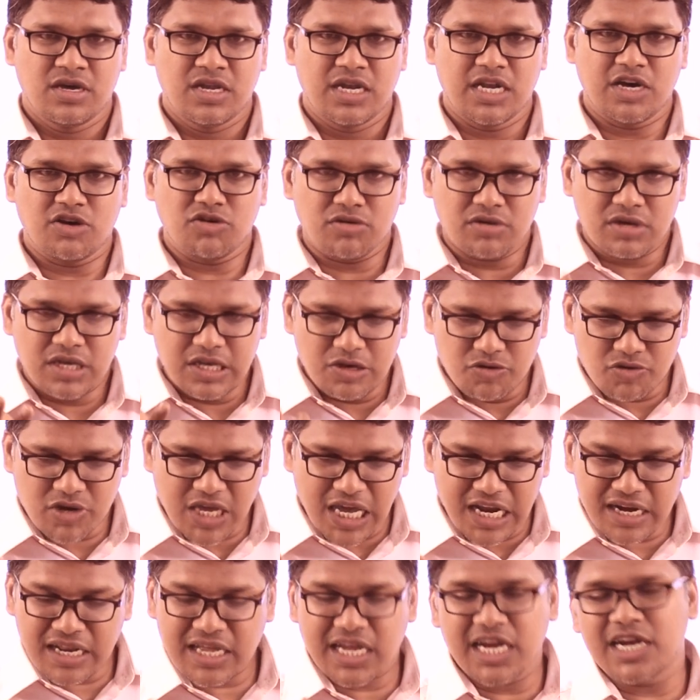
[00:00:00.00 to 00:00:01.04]
Now, you
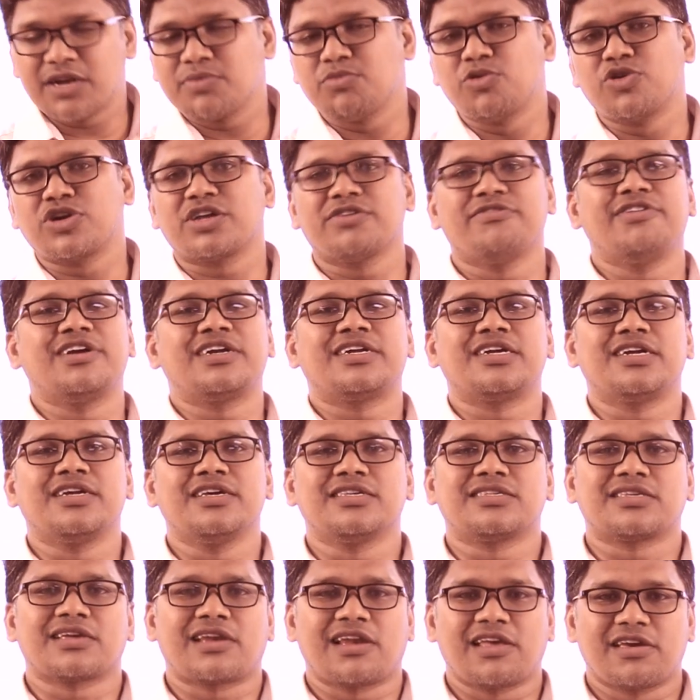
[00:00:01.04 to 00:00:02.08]
can get motivated
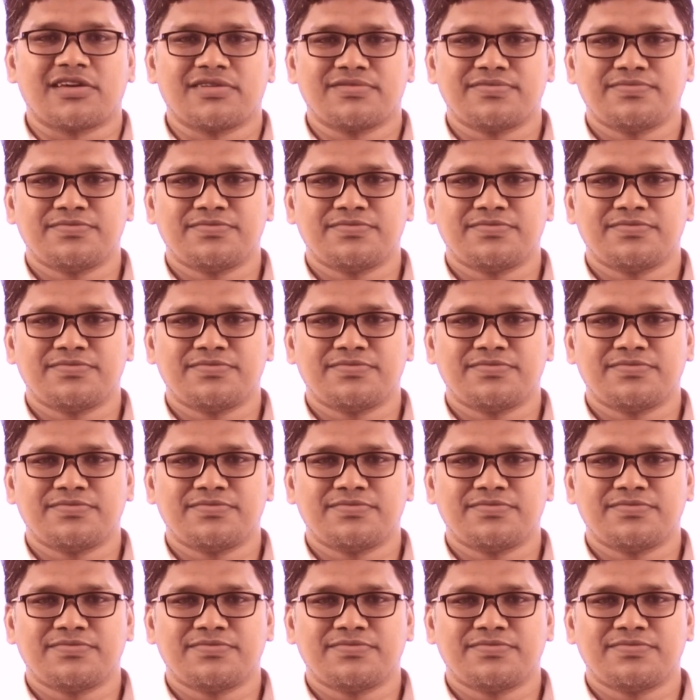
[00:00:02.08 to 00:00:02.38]
easily.